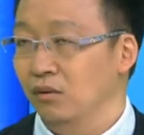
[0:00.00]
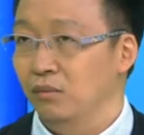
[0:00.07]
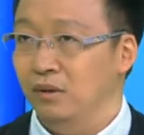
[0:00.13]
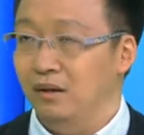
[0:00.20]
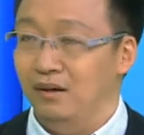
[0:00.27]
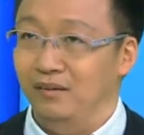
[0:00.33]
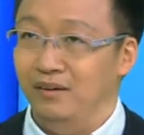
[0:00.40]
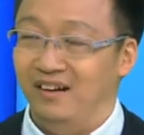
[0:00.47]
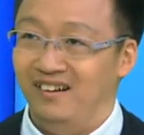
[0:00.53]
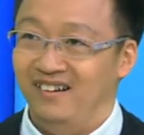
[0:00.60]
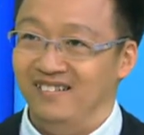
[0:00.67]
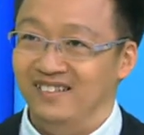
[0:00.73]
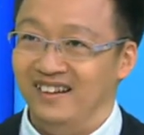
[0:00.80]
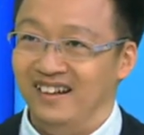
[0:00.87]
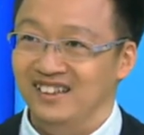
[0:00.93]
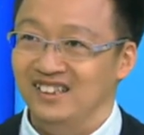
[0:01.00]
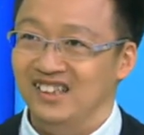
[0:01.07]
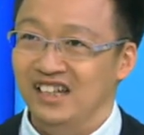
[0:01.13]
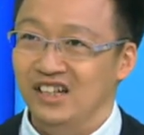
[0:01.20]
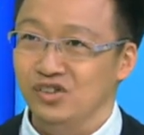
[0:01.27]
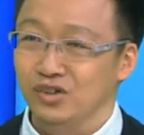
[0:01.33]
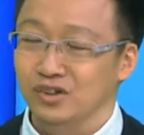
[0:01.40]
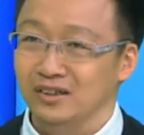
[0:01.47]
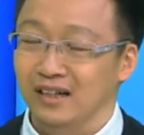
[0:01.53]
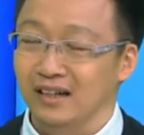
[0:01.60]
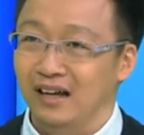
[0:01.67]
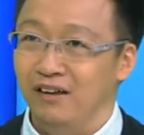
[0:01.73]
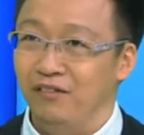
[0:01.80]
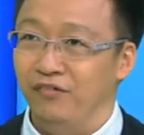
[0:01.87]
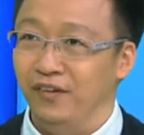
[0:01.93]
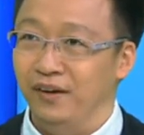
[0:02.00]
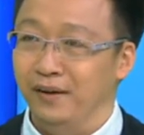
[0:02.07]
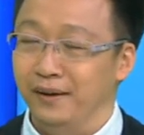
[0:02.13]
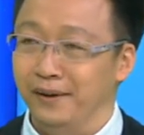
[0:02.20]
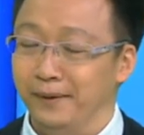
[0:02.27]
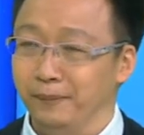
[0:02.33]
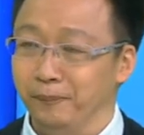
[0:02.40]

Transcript: Well, that is interesting. I think